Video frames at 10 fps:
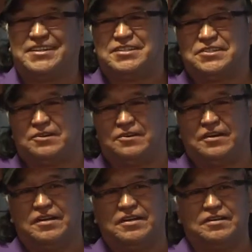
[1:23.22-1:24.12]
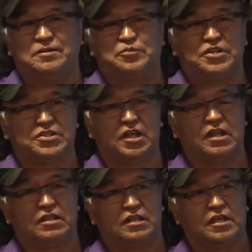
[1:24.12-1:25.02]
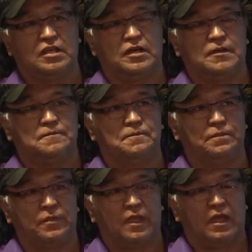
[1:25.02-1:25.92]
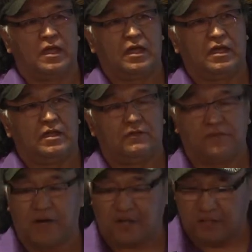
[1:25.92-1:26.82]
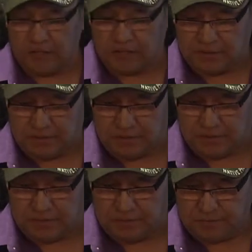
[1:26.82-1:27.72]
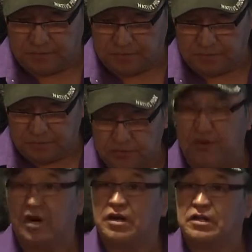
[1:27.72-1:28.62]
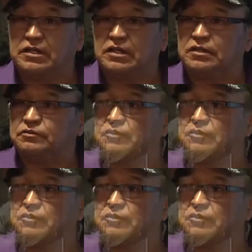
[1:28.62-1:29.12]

So I appreciate the, uh, the fact that uh, you are uh,